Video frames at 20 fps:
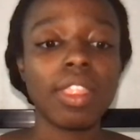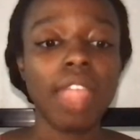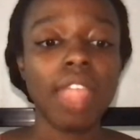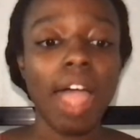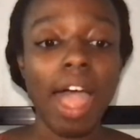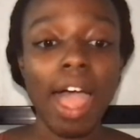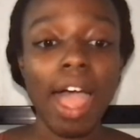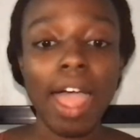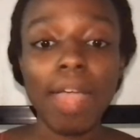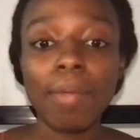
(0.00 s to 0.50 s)

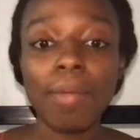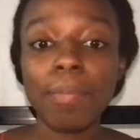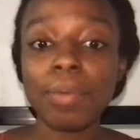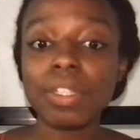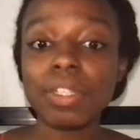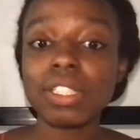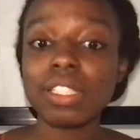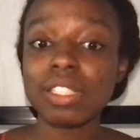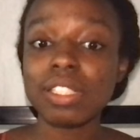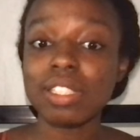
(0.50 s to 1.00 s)
I
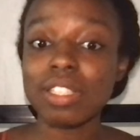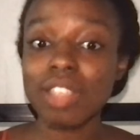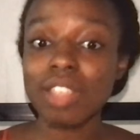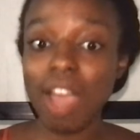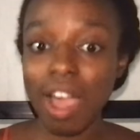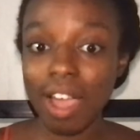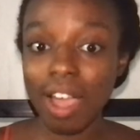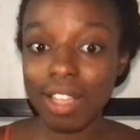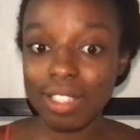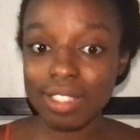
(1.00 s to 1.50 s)
was
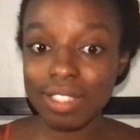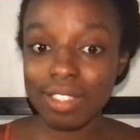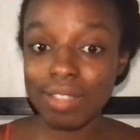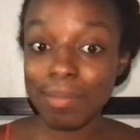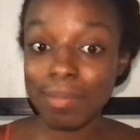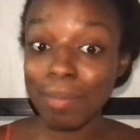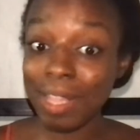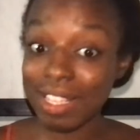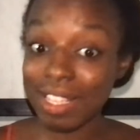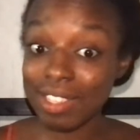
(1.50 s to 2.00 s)
not
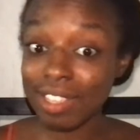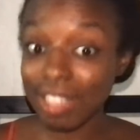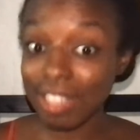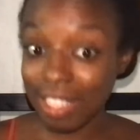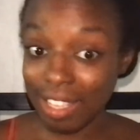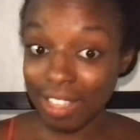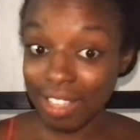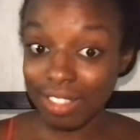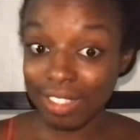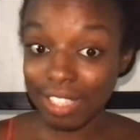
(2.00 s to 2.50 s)
mentally
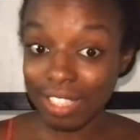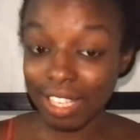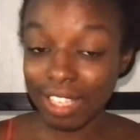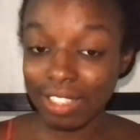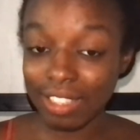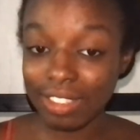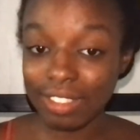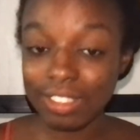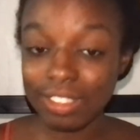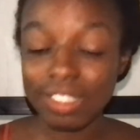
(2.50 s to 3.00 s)
ill then,